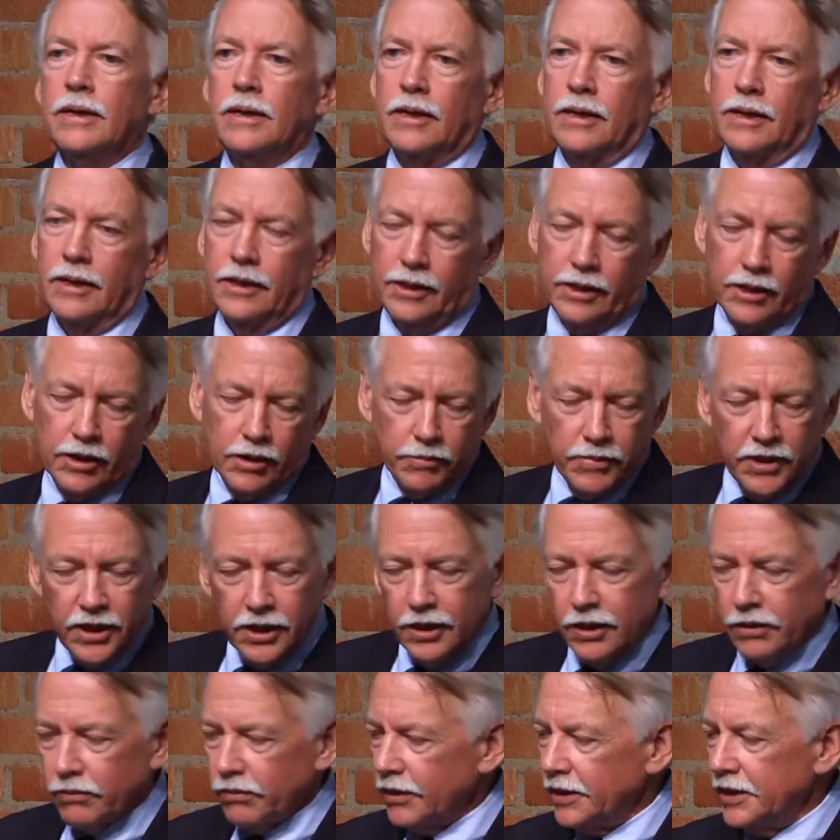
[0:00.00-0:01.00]
uh, in our
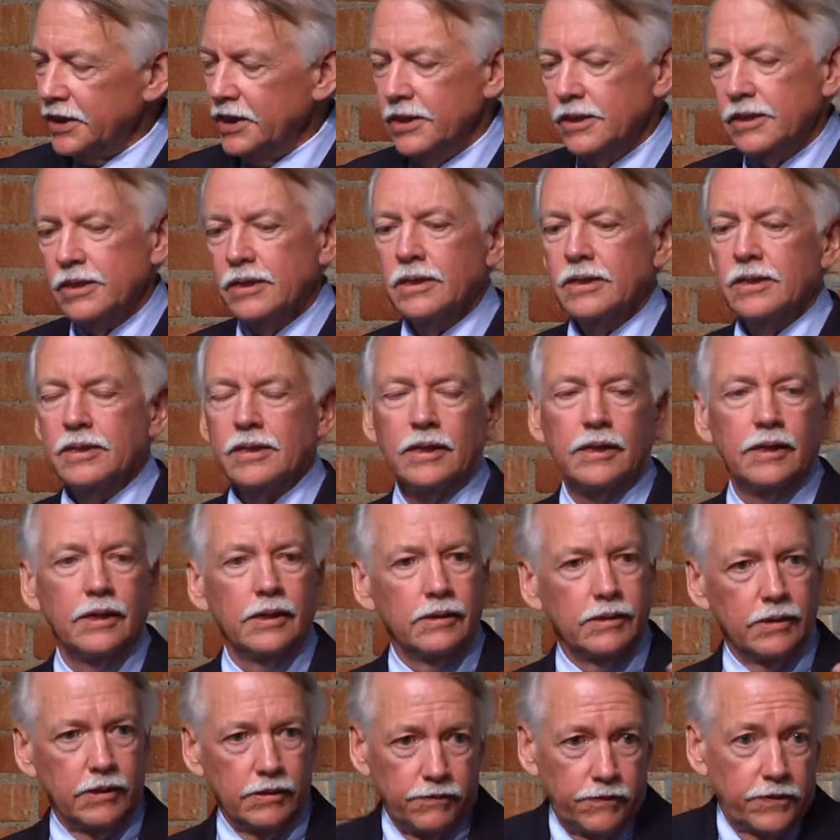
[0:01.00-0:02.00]
media releases, and,
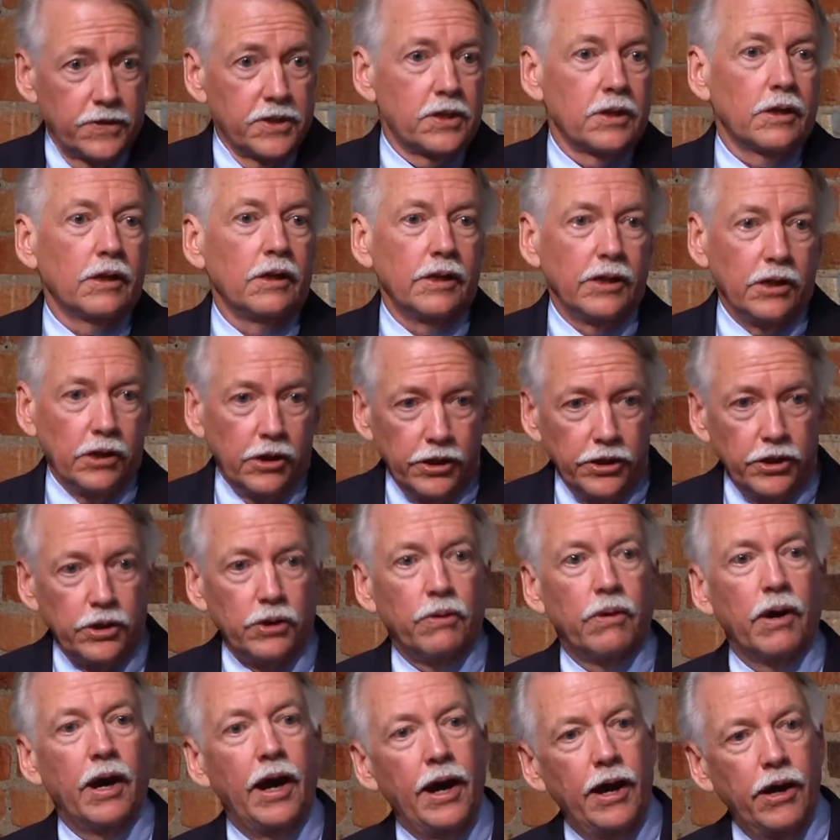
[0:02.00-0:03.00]
then physically on the
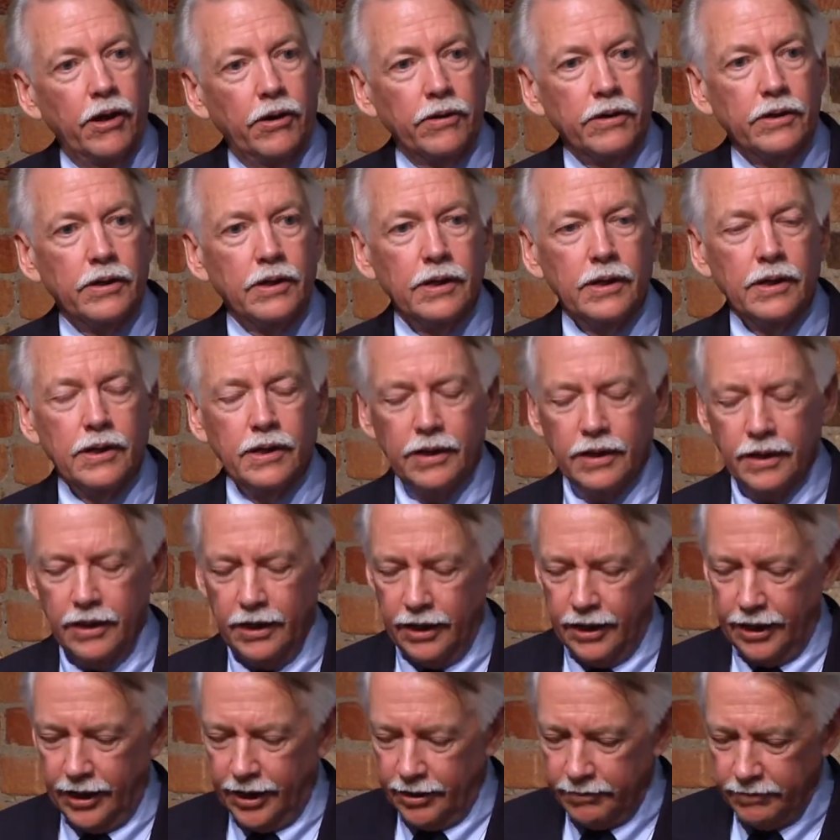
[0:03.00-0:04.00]
ground.
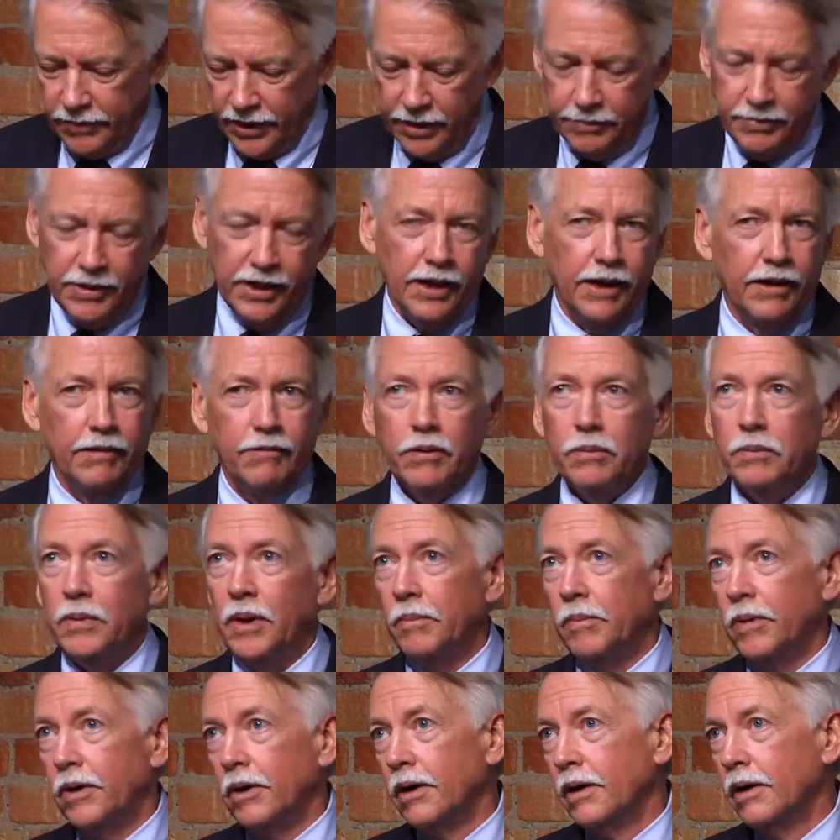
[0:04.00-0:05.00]
Um, I mean, I
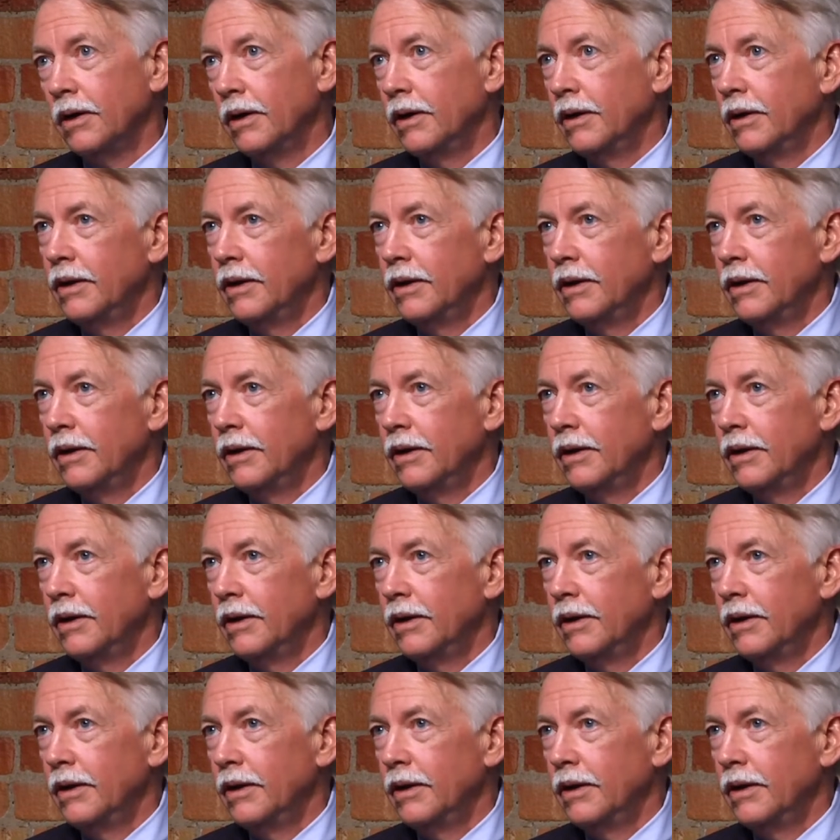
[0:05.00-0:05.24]
remember,